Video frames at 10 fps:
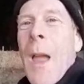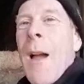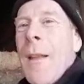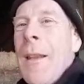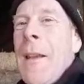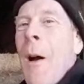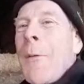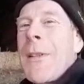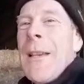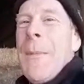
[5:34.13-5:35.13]
he
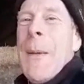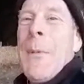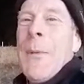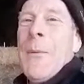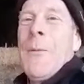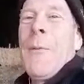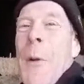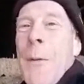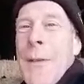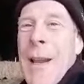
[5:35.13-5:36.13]
obviously
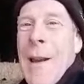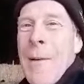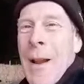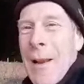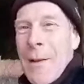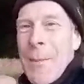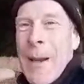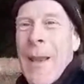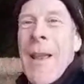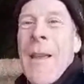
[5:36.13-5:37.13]
people. Rufus Howe,
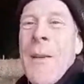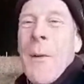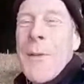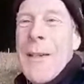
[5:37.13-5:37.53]
hello mate.